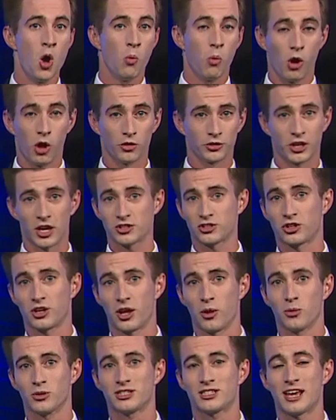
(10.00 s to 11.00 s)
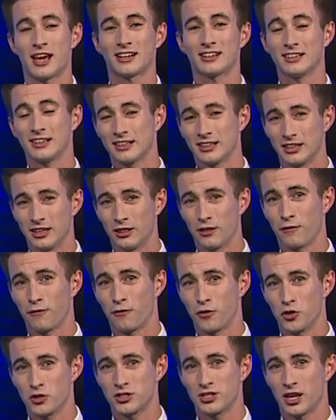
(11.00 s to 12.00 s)
While yesterday was technically the
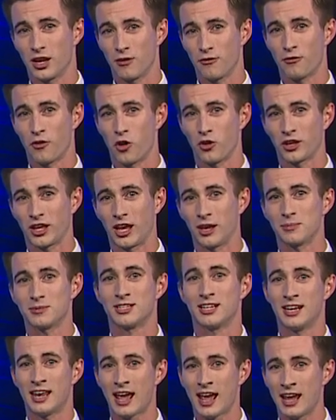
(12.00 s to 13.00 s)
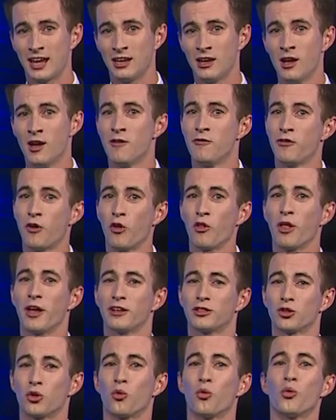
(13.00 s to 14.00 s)
first day of fall camp, today felt
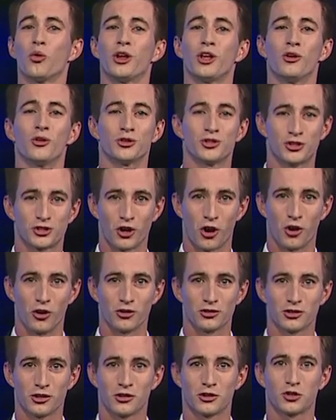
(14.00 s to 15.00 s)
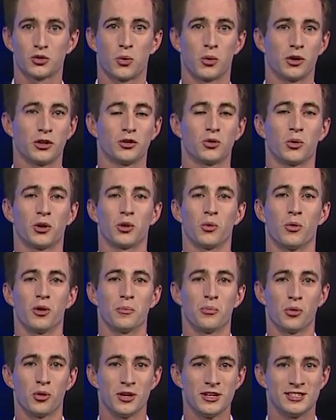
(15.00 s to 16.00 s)
like the real start to the 2021
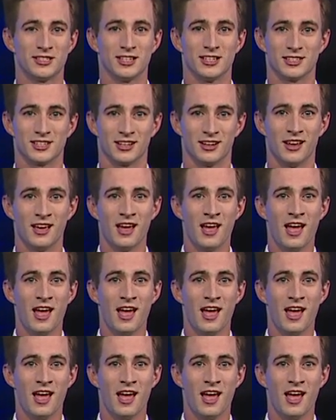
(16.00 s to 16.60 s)
preseason.